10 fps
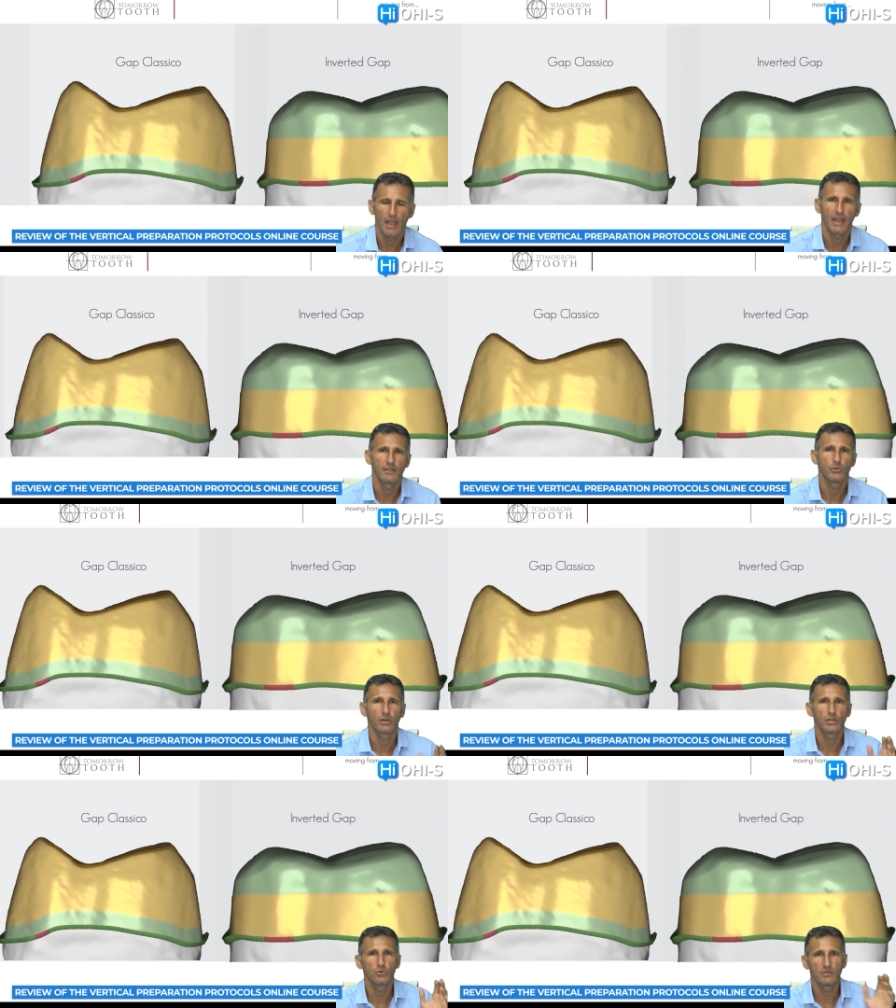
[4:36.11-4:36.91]
and you
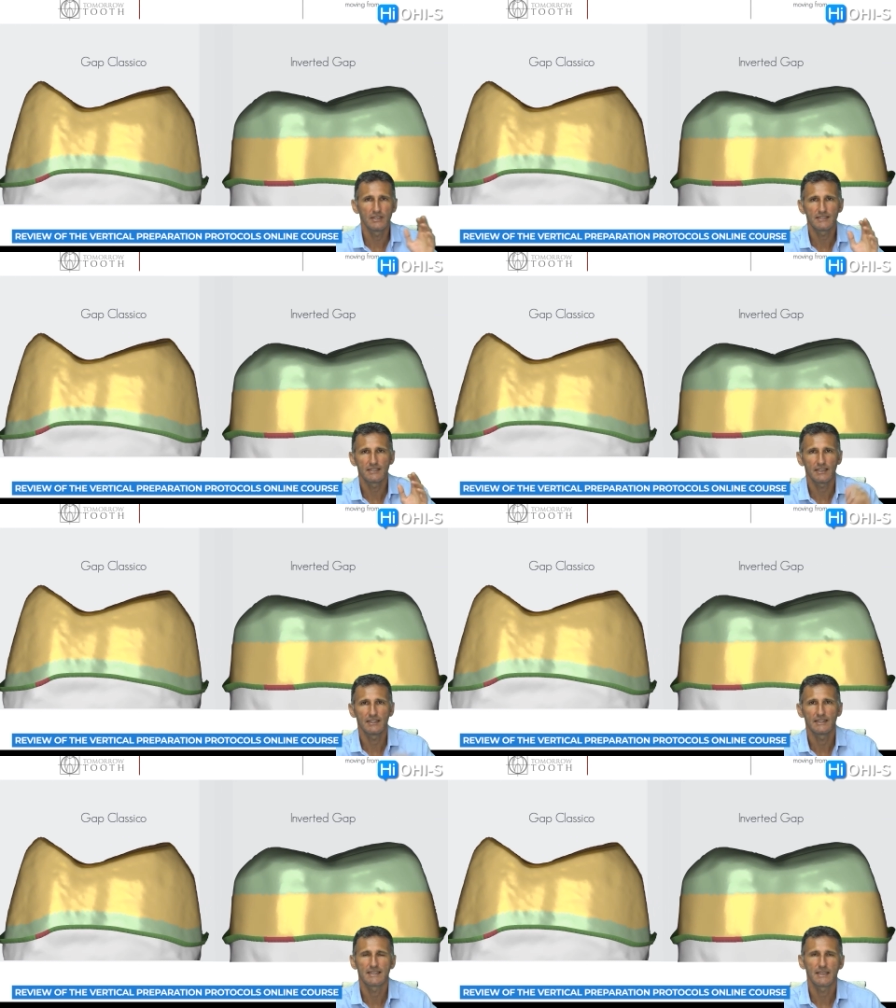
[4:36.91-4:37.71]
can do this in
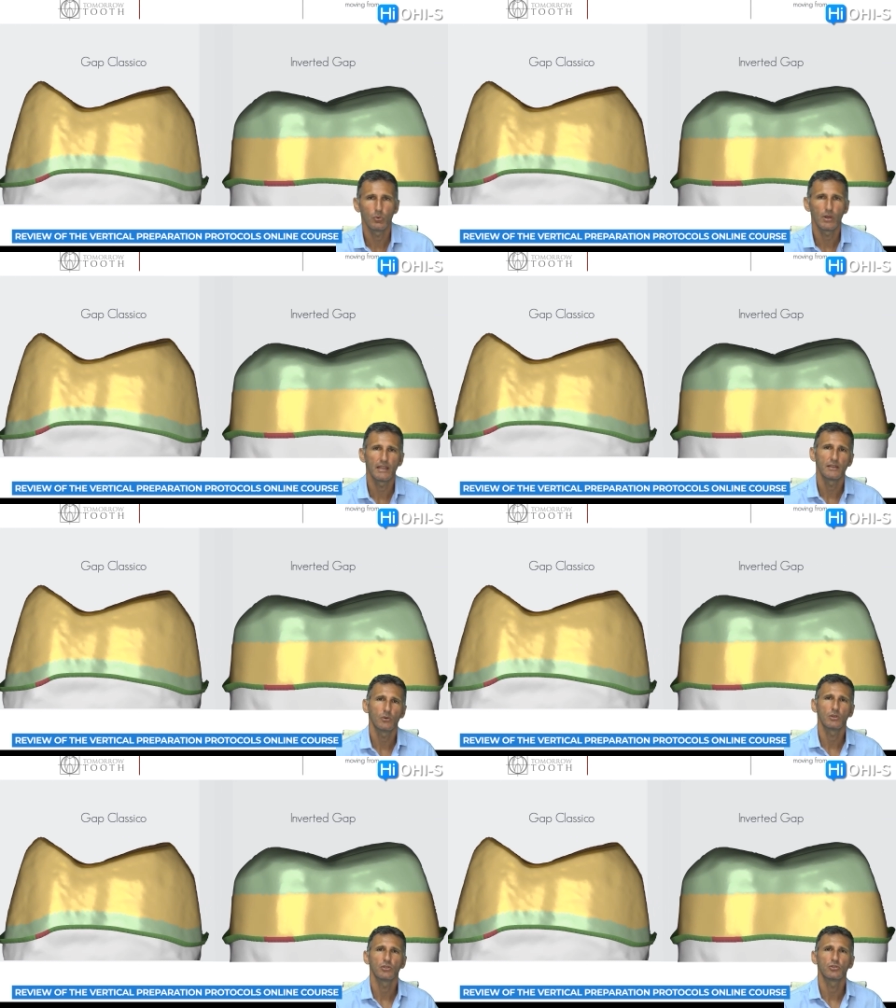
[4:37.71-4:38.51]
the same way
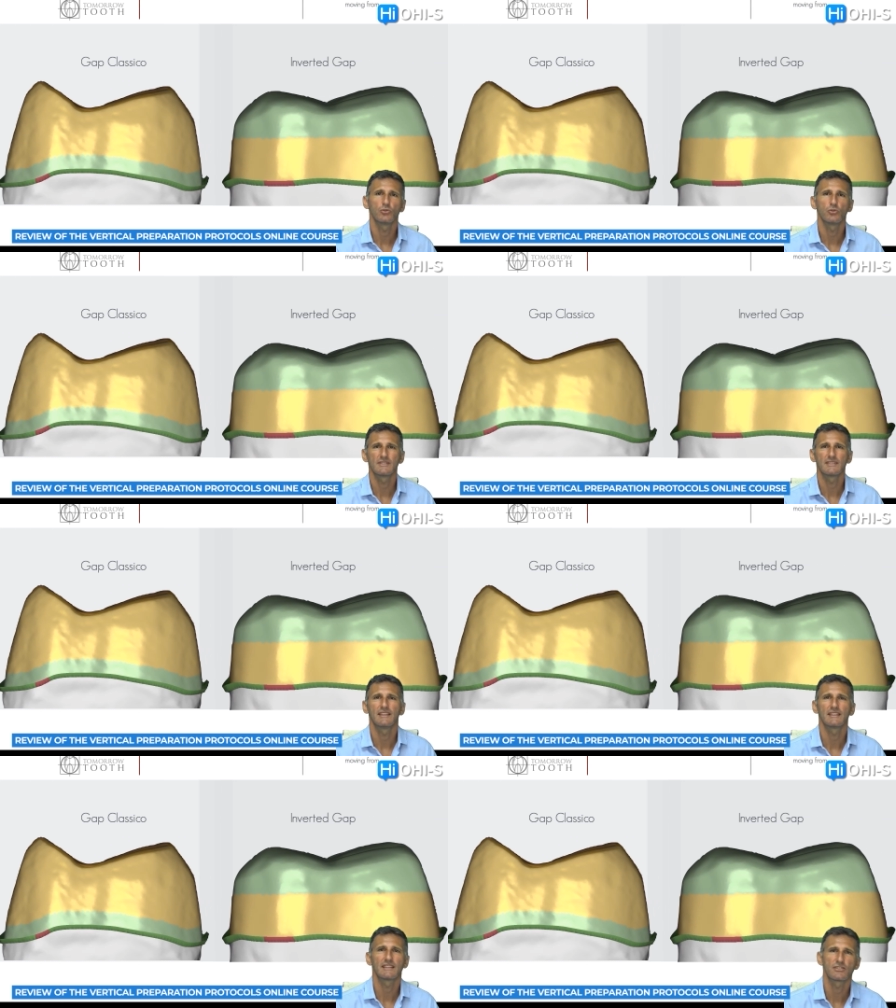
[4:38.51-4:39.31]
when you use
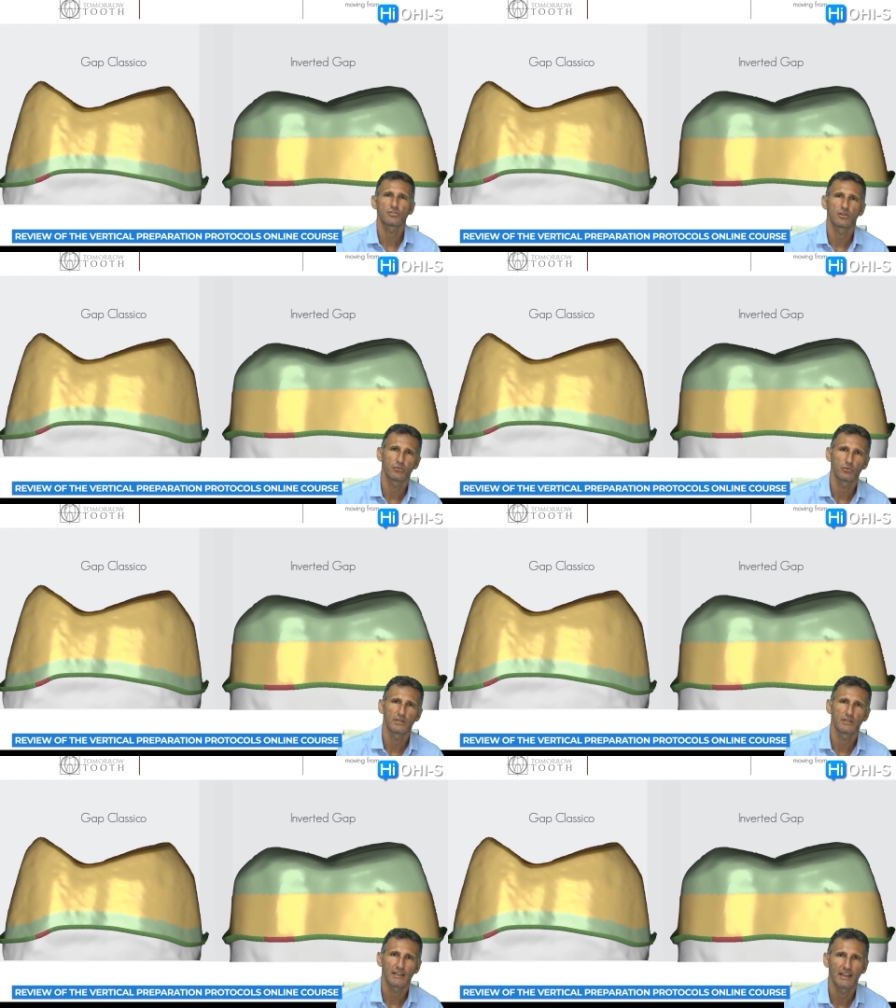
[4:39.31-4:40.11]
dental
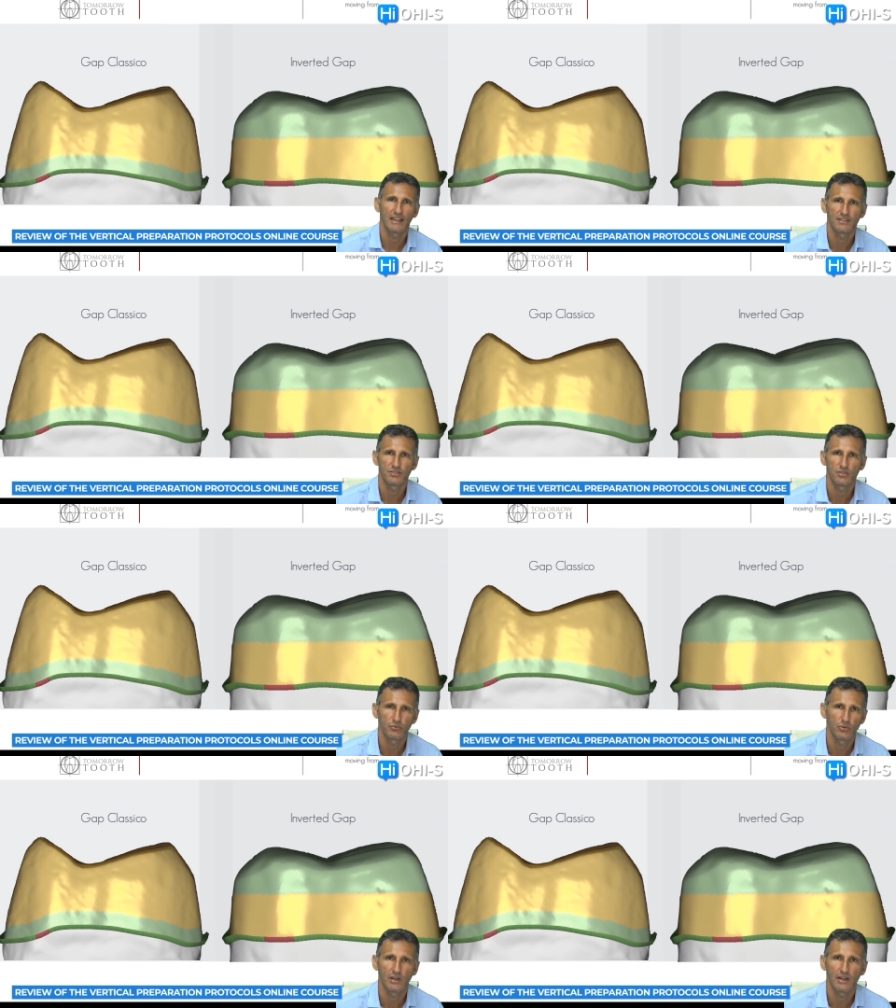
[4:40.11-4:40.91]
software, CAD
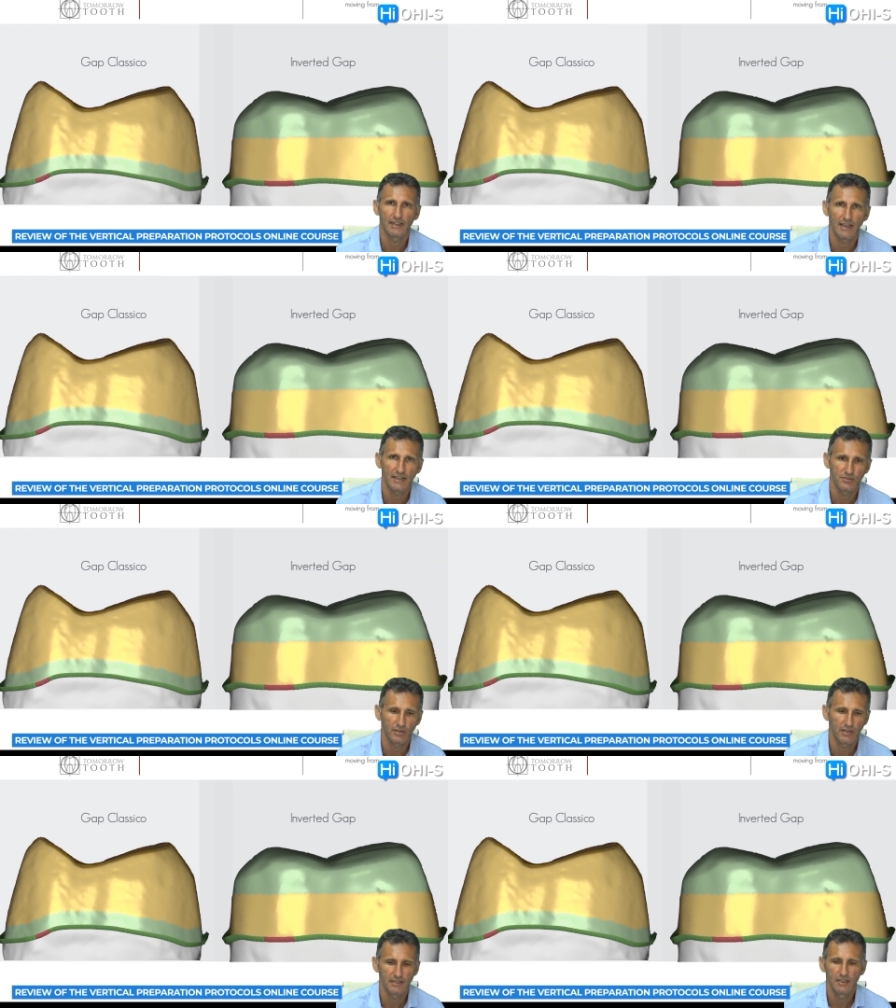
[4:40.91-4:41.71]
software like
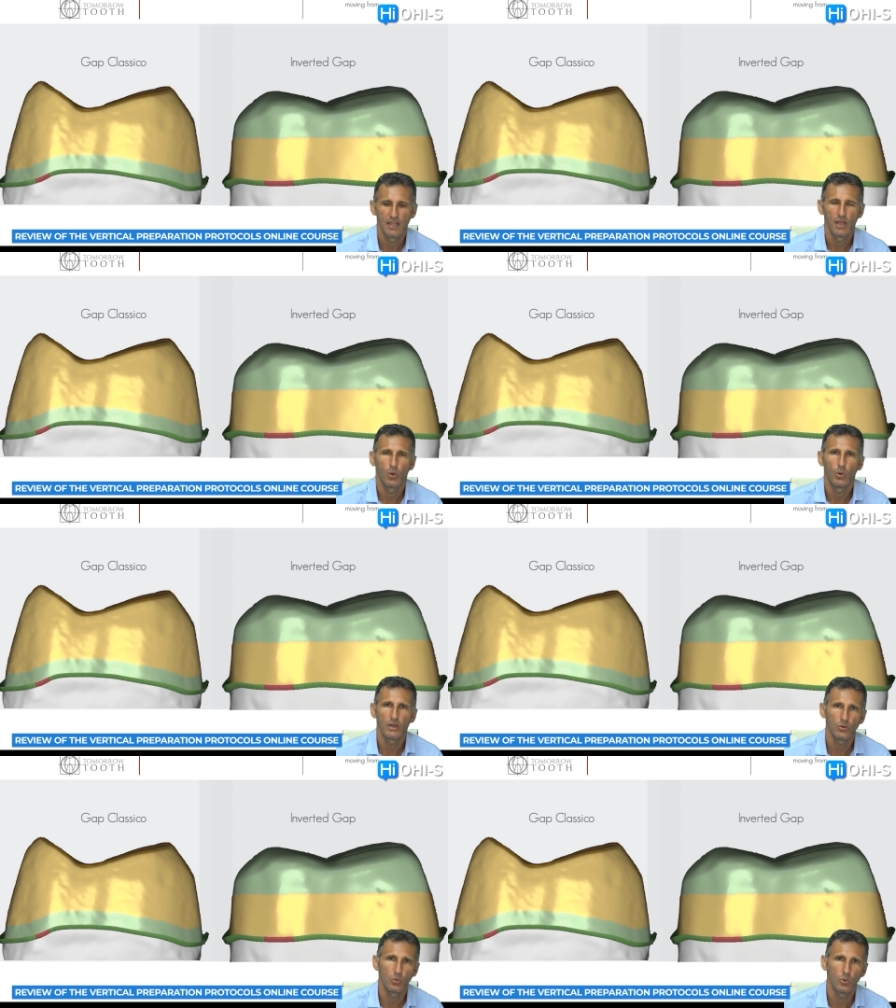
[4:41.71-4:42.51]
Exocad, when
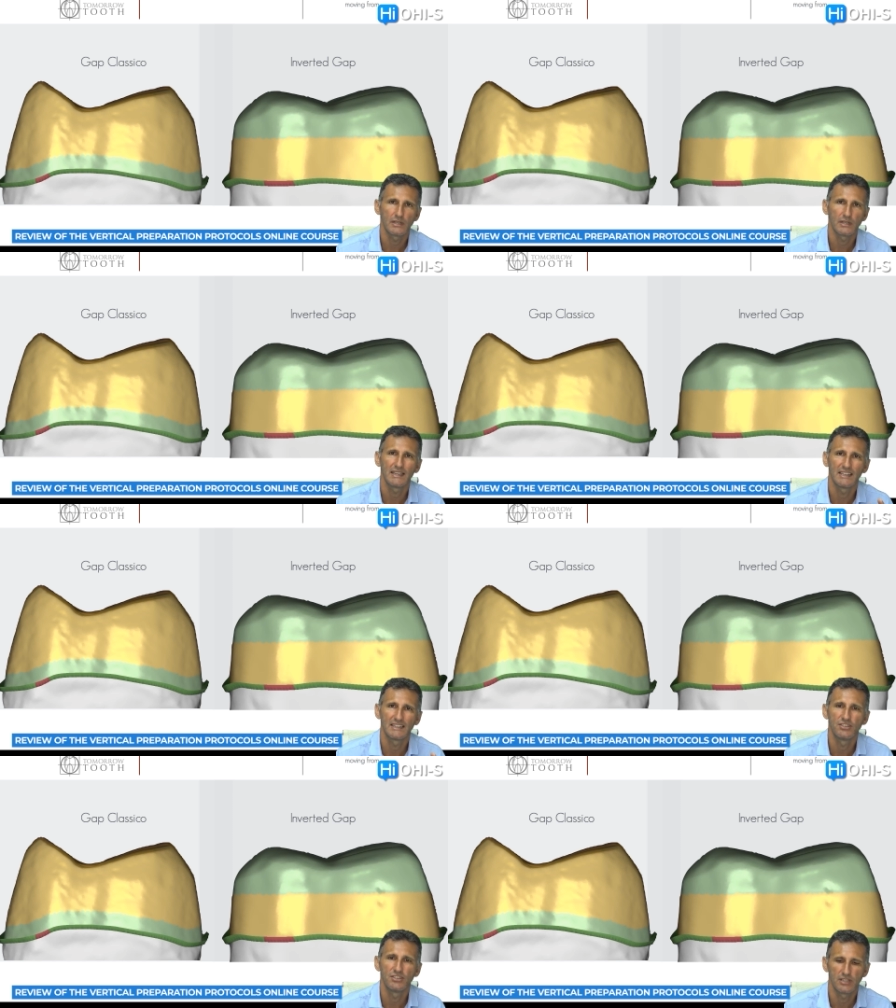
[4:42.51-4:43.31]
you work in a
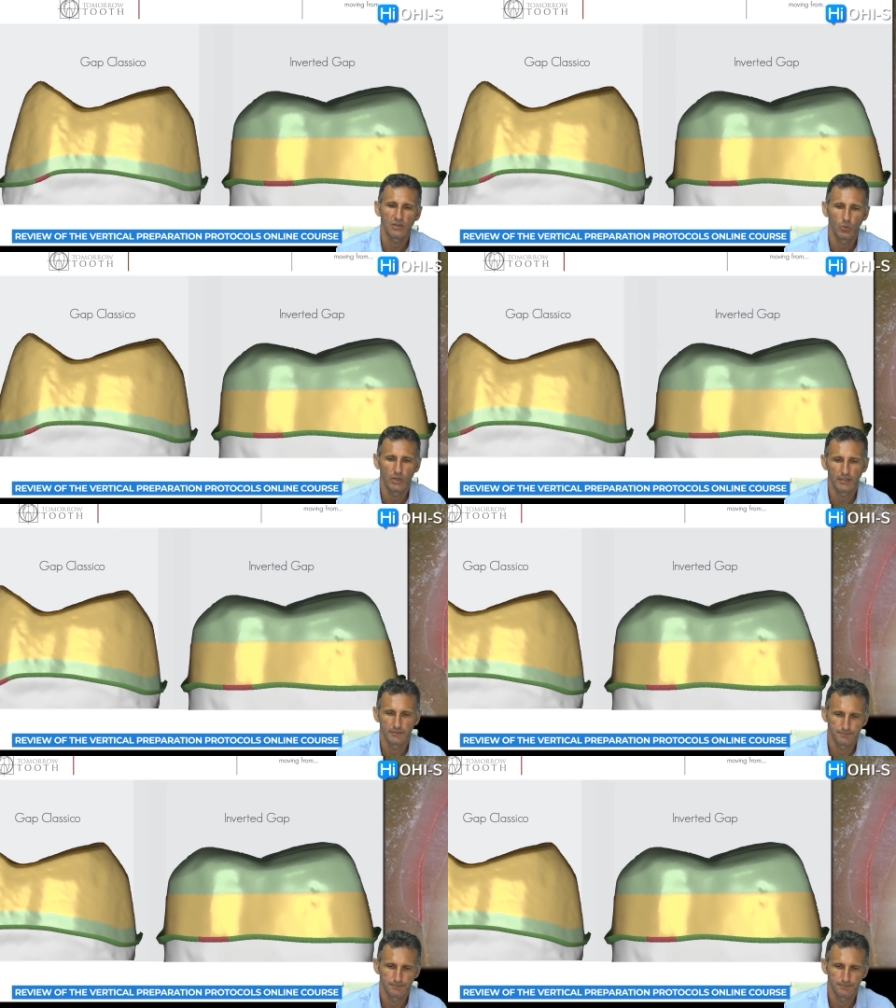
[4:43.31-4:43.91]
digital way.